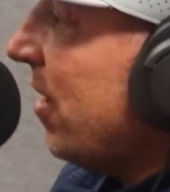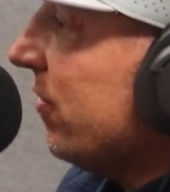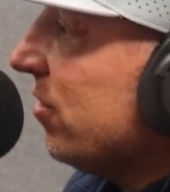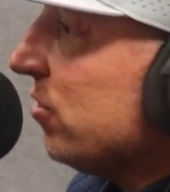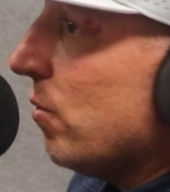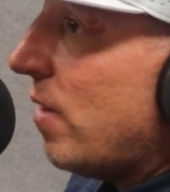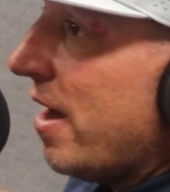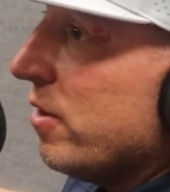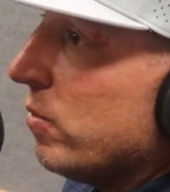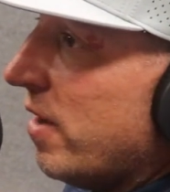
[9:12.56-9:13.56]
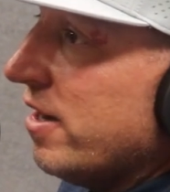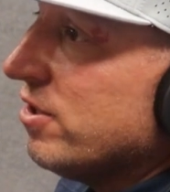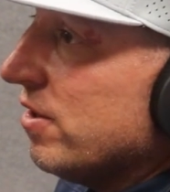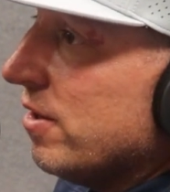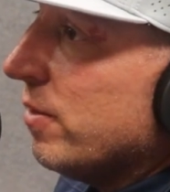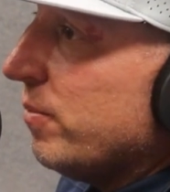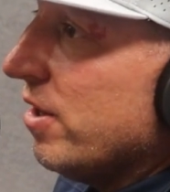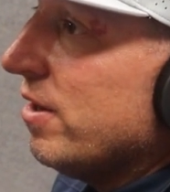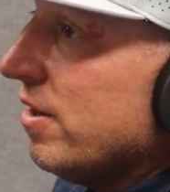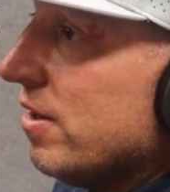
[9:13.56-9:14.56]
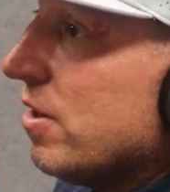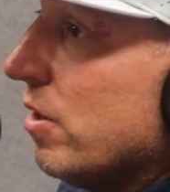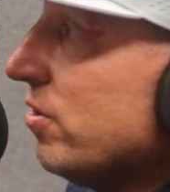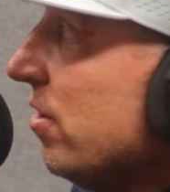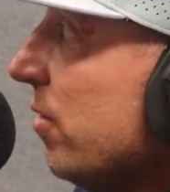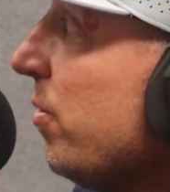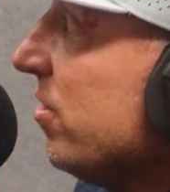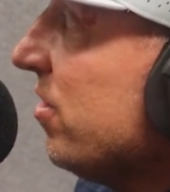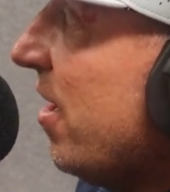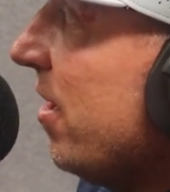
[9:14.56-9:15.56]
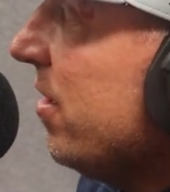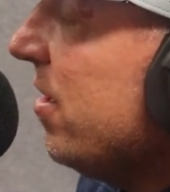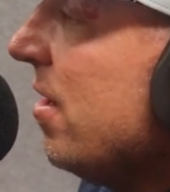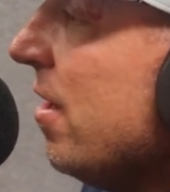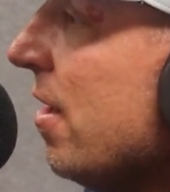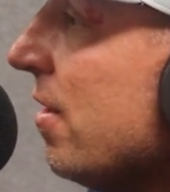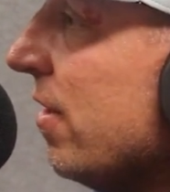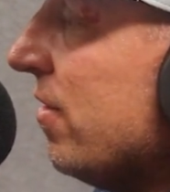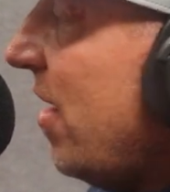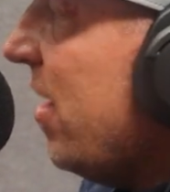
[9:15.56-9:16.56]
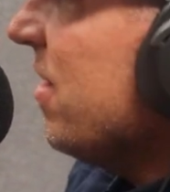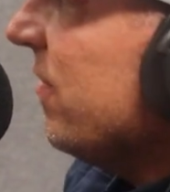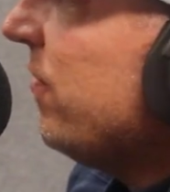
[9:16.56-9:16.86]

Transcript: have such a wide range in their ability to coach and their personality that they can